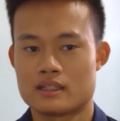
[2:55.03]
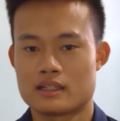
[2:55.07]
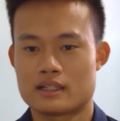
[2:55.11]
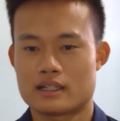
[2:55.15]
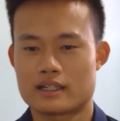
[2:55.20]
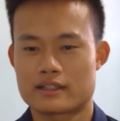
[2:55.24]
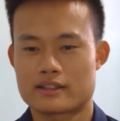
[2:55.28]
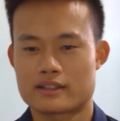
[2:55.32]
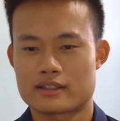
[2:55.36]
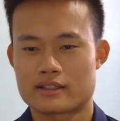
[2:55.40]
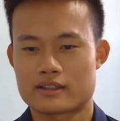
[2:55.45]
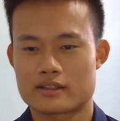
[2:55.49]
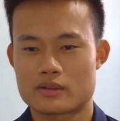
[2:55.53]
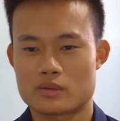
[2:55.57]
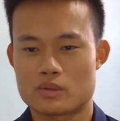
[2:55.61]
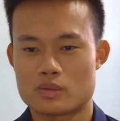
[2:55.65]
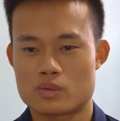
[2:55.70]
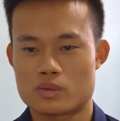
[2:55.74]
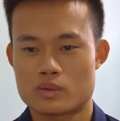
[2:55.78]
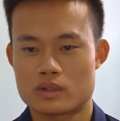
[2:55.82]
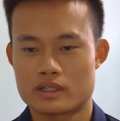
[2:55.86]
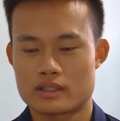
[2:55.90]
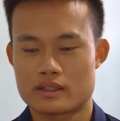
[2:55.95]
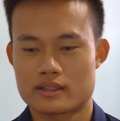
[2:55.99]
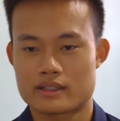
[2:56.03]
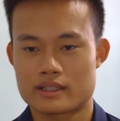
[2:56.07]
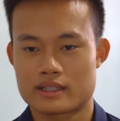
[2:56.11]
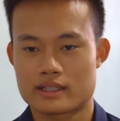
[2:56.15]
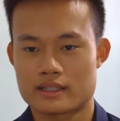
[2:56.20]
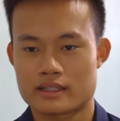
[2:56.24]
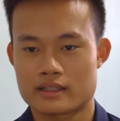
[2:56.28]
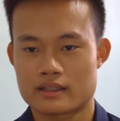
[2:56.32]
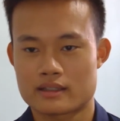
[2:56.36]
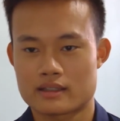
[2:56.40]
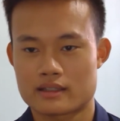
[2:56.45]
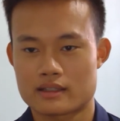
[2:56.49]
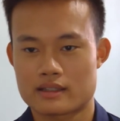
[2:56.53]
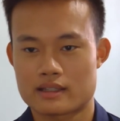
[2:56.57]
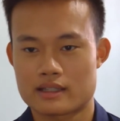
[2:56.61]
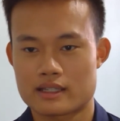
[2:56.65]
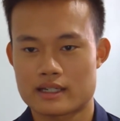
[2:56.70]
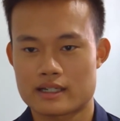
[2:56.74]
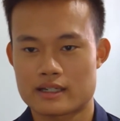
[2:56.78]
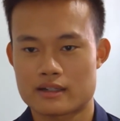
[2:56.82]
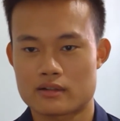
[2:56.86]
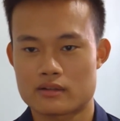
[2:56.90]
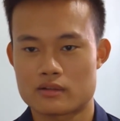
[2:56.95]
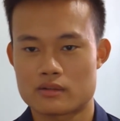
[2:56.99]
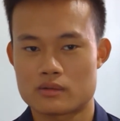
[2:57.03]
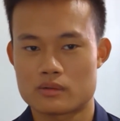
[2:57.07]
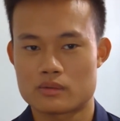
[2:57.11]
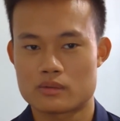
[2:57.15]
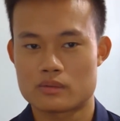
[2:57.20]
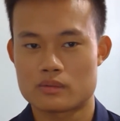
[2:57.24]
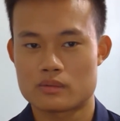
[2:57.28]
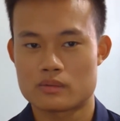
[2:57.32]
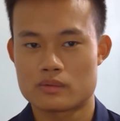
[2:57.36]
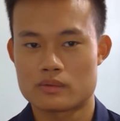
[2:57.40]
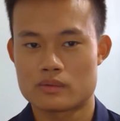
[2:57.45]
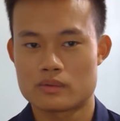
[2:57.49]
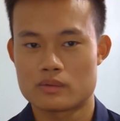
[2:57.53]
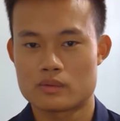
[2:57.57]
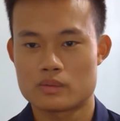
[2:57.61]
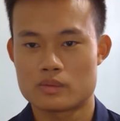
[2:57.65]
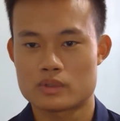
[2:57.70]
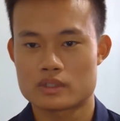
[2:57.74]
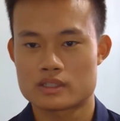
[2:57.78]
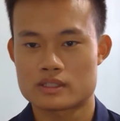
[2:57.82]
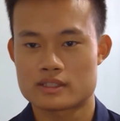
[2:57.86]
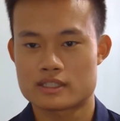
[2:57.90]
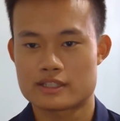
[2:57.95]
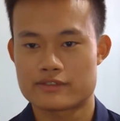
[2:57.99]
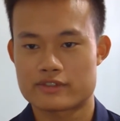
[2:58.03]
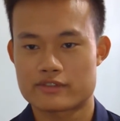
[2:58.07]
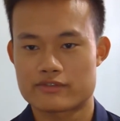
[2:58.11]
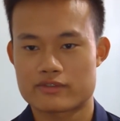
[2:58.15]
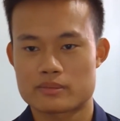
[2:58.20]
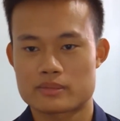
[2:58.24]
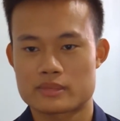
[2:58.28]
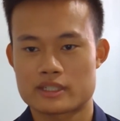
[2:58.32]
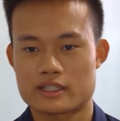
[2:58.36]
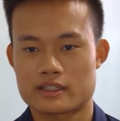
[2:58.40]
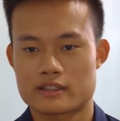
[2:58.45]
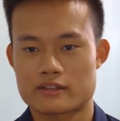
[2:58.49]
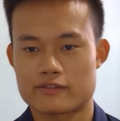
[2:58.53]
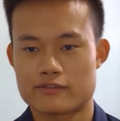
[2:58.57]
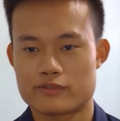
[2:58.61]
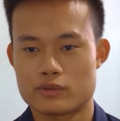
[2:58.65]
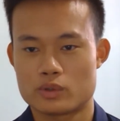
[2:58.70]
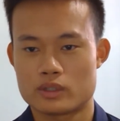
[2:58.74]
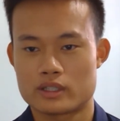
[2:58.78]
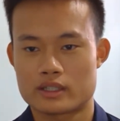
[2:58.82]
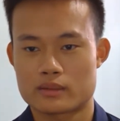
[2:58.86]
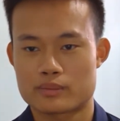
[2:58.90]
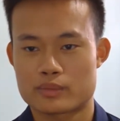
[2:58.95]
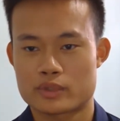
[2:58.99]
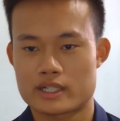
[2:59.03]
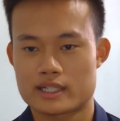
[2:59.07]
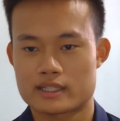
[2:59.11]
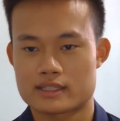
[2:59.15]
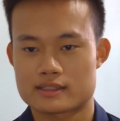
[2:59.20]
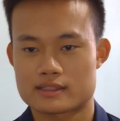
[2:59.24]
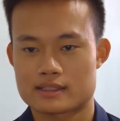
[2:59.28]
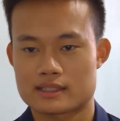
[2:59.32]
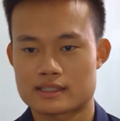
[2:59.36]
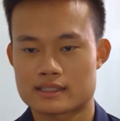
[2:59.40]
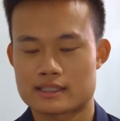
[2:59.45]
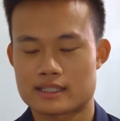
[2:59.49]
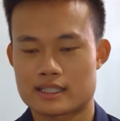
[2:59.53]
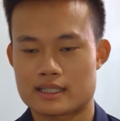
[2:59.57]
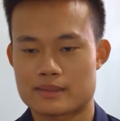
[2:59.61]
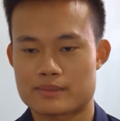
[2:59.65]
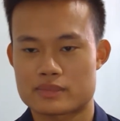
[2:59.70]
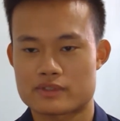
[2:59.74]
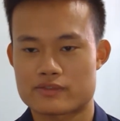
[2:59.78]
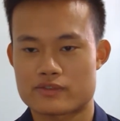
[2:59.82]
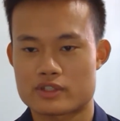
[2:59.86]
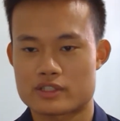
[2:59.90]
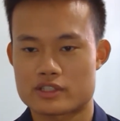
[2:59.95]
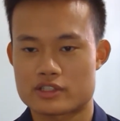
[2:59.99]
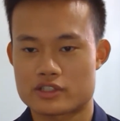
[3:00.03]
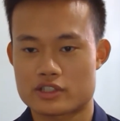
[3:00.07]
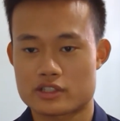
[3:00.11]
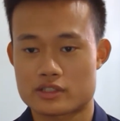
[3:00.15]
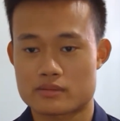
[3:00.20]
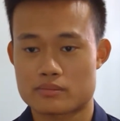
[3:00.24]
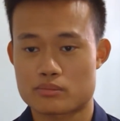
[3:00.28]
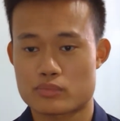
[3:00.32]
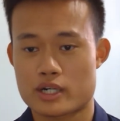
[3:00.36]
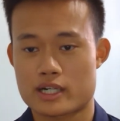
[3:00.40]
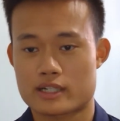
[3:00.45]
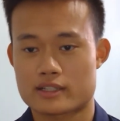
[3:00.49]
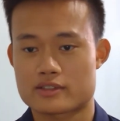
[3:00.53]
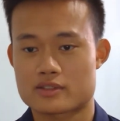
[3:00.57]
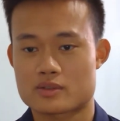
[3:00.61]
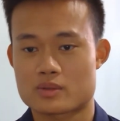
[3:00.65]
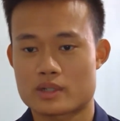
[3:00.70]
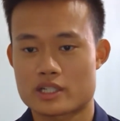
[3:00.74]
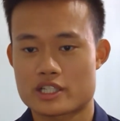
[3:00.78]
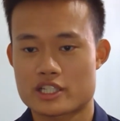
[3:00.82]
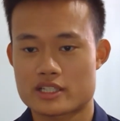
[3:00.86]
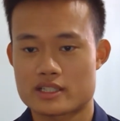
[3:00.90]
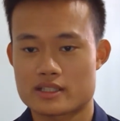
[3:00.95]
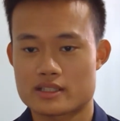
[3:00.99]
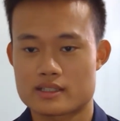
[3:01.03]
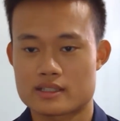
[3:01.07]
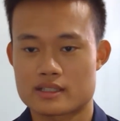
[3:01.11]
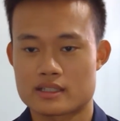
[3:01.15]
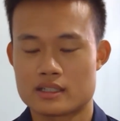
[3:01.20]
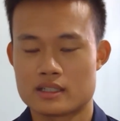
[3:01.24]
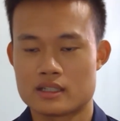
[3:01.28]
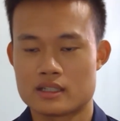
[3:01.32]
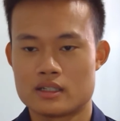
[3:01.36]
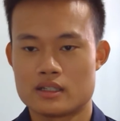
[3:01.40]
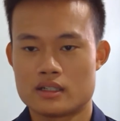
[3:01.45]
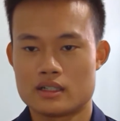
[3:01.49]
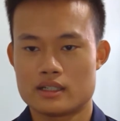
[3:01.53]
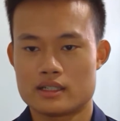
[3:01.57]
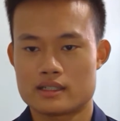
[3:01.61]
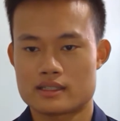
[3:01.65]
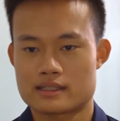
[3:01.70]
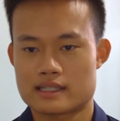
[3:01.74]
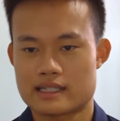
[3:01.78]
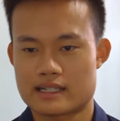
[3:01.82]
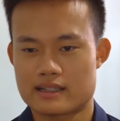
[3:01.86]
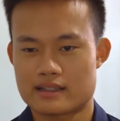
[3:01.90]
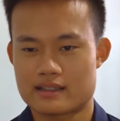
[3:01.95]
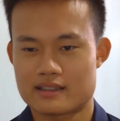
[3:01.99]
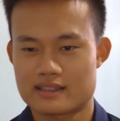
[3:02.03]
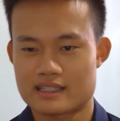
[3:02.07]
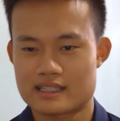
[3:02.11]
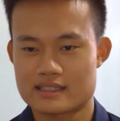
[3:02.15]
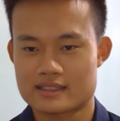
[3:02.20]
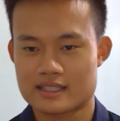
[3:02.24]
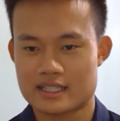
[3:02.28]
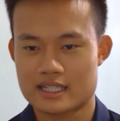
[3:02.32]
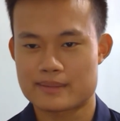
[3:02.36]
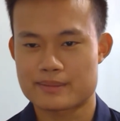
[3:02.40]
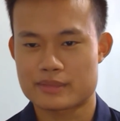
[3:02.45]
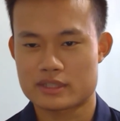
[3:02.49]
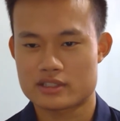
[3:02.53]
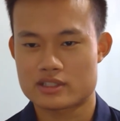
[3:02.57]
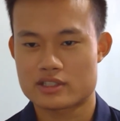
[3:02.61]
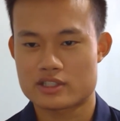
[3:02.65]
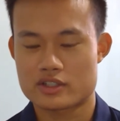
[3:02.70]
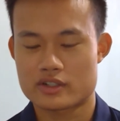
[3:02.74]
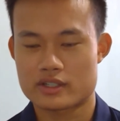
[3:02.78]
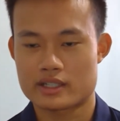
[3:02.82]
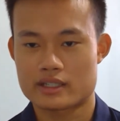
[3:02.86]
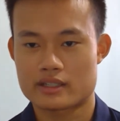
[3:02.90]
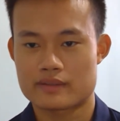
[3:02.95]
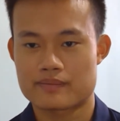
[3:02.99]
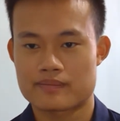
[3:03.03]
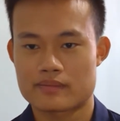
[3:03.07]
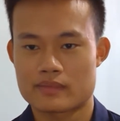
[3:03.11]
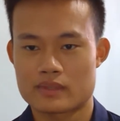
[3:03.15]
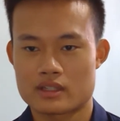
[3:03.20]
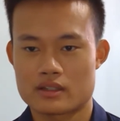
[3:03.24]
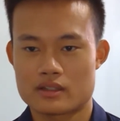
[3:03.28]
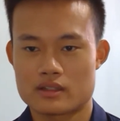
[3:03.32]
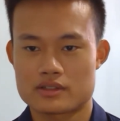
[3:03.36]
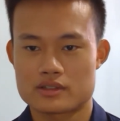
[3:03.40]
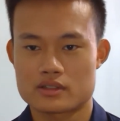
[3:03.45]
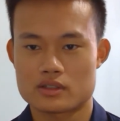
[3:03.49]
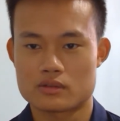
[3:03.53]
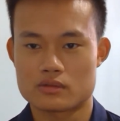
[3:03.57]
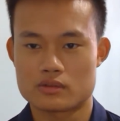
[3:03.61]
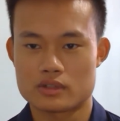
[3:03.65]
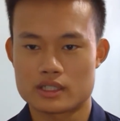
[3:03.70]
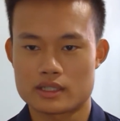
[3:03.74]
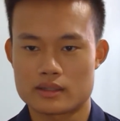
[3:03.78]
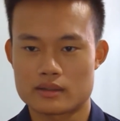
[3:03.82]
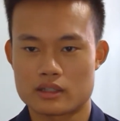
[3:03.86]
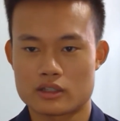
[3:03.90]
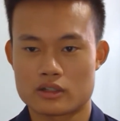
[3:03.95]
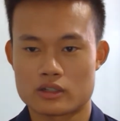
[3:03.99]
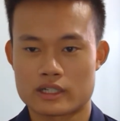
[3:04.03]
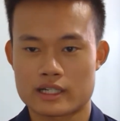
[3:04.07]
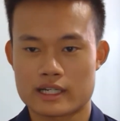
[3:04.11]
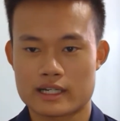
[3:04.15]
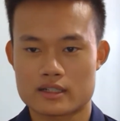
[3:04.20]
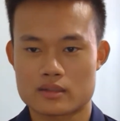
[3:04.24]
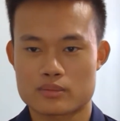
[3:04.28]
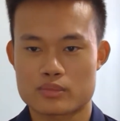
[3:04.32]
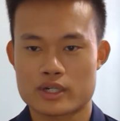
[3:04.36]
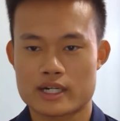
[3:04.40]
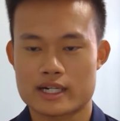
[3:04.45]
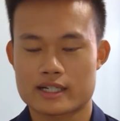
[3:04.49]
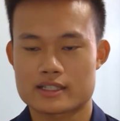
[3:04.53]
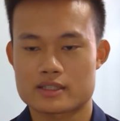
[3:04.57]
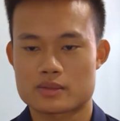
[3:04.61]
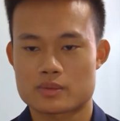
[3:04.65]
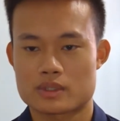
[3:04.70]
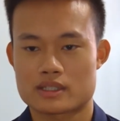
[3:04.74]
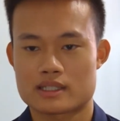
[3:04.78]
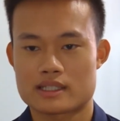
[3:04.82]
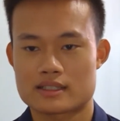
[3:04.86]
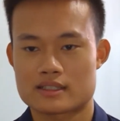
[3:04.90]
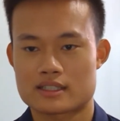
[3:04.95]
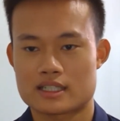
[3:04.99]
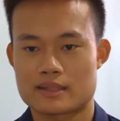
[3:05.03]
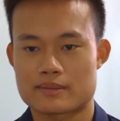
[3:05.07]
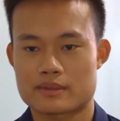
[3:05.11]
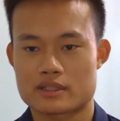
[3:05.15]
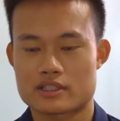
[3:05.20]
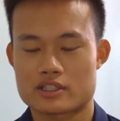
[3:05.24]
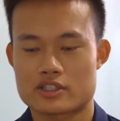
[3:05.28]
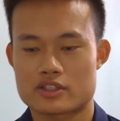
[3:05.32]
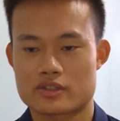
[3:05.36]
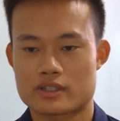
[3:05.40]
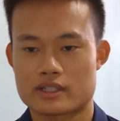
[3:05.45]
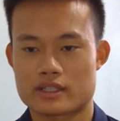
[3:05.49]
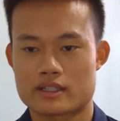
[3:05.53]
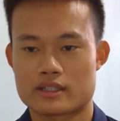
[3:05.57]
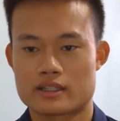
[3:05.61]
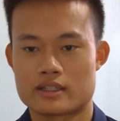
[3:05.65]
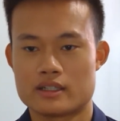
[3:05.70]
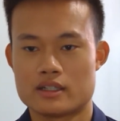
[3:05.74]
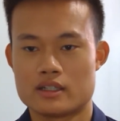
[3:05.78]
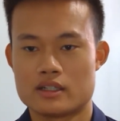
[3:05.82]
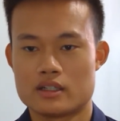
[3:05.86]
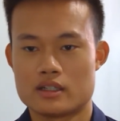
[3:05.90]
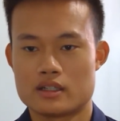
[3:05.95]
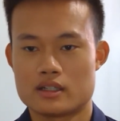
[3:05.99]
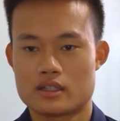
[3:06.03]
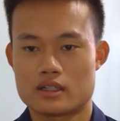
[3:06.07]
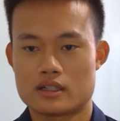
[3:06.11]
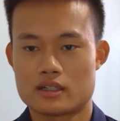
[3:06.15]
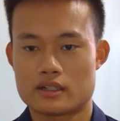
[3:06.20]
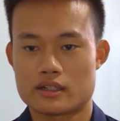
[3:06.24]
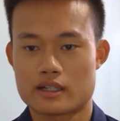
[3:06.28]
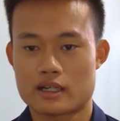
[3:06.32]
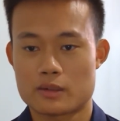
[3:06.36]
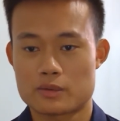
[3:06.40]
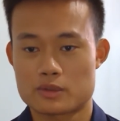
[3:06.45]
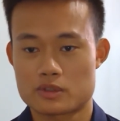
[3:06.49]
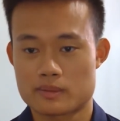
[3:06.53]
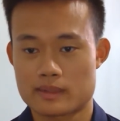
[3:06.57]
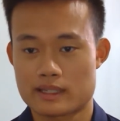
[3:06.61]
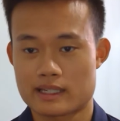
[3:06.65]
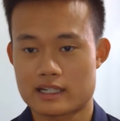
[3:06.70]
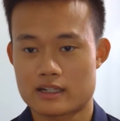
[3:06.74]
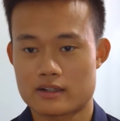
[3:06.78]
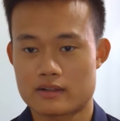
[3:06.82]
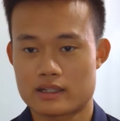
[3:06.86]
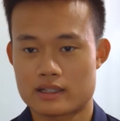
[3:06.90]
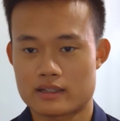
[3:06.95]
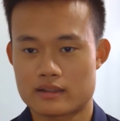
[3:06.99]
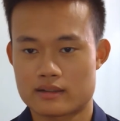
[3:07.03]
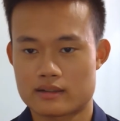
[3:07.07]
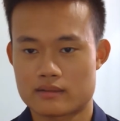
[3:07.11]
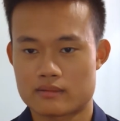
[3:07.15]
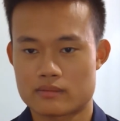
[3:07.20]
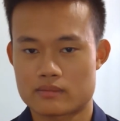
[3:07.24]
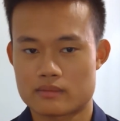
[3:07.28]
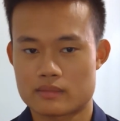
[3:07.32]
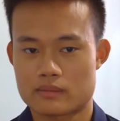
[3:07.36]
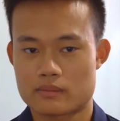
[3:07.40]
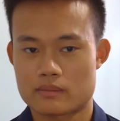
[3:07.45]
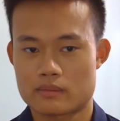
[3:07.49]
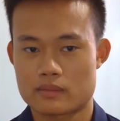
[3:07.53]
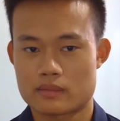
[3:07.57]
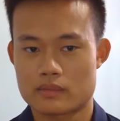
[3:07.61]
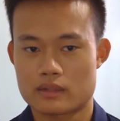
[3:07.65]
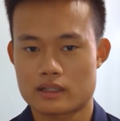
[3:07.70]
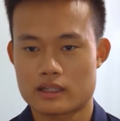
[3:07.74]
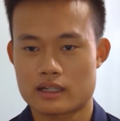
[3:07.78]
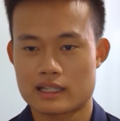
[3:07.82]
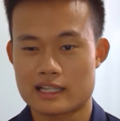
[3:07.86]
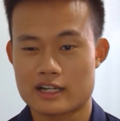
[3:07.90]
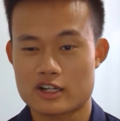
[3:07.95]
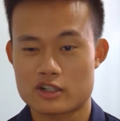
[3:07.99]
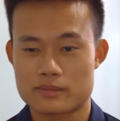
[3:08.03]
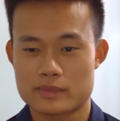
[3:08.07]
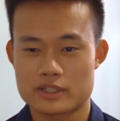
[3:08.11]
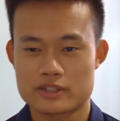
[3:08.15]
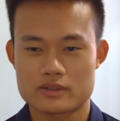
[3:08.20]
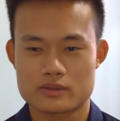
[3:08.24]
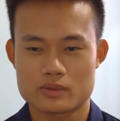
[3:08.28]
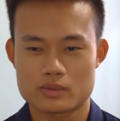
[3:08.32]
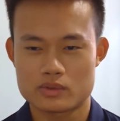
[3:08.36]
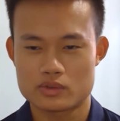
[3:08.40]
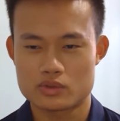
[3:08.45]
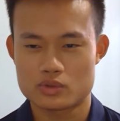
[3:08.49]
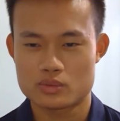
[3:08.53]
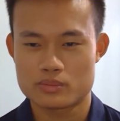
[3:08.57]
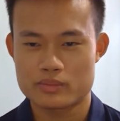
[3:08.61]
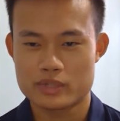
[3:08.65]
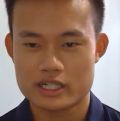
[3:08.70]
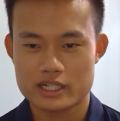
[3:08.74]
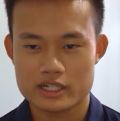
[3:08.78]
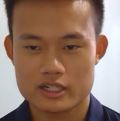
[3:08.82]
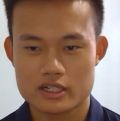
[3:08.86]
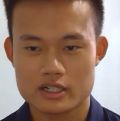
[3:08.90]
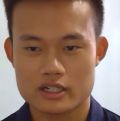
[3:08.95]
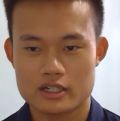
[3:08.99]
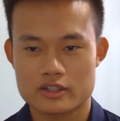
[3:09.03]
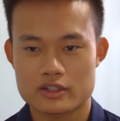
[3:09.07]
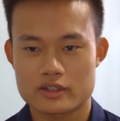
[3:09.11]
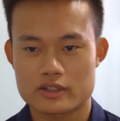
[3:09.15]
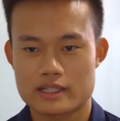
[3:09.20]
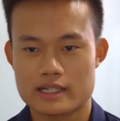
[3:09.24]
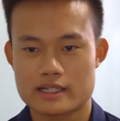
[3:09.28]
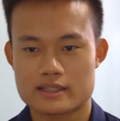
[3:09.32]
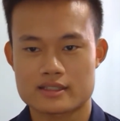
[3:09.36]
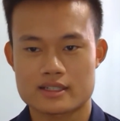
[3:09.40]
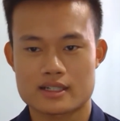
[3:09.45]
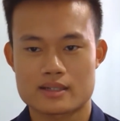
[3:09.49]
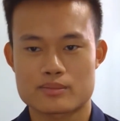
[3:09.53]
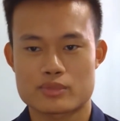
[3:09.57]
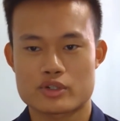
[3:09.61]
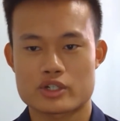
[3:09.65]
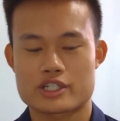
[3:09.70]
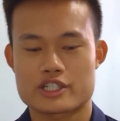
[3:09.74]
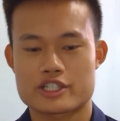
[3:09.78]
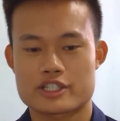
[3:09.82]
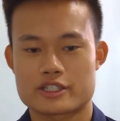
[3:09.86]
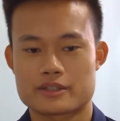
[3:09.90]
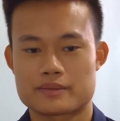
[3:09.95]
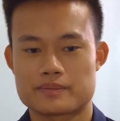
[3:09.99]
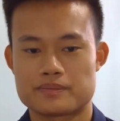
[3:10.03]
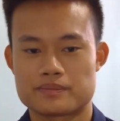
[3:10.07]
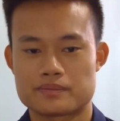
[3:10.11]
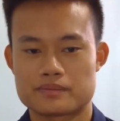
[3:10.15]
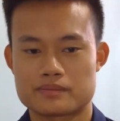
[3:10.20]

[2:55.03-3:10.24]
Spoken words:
I think the one thing that was different from taking full length practice exams versus just practice questions is that time constraint. So really learning how to practice with that time constraint helped me out and then allowed me to do better under that time pressure.